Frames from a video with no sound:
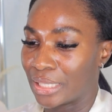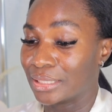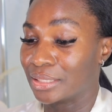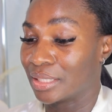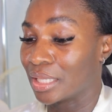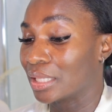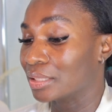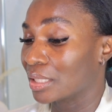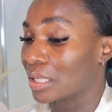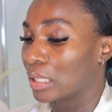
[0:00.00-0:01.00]
and it's their
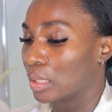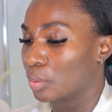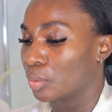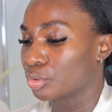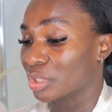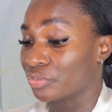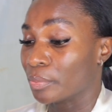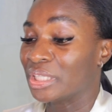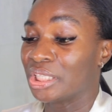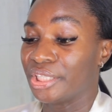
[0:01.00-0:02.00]
Cleanse and Glow
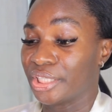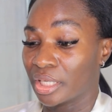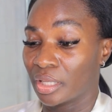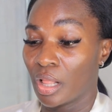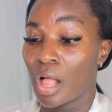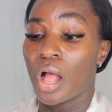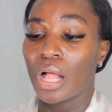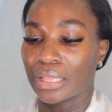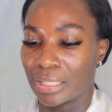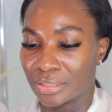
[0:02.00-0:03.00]
Transforming Gel
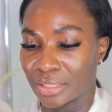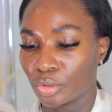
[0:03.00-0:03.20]
Cleanser.